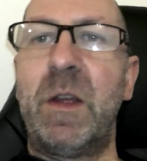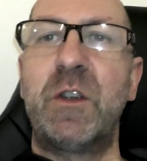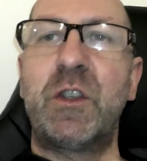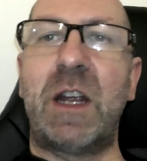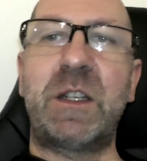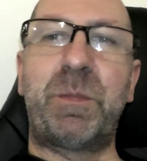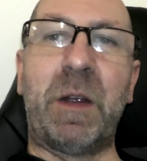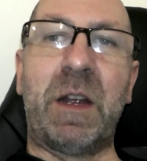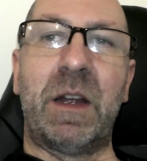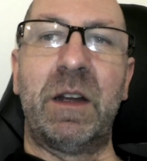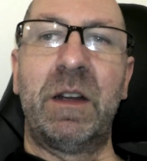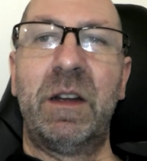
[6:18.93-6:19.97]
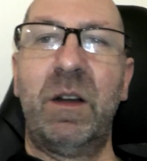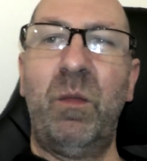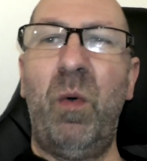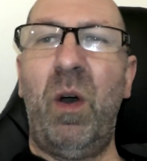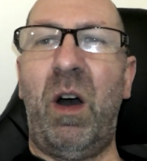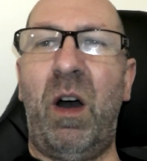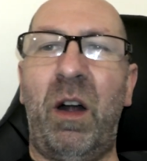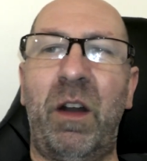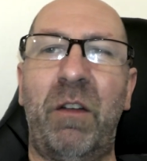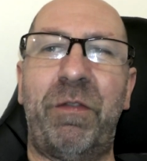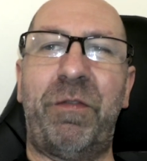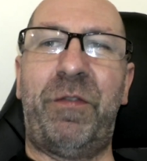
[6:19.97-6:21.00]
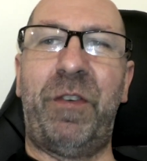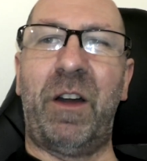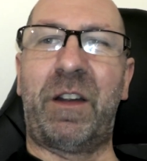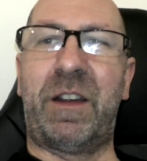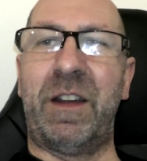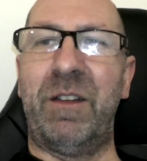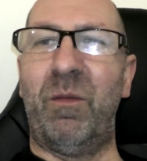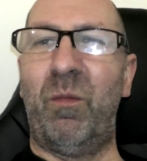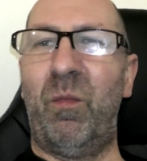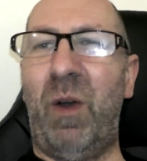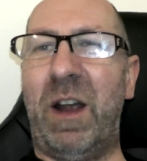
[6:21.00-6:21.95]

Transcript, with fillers: Shakespeare. What a fucking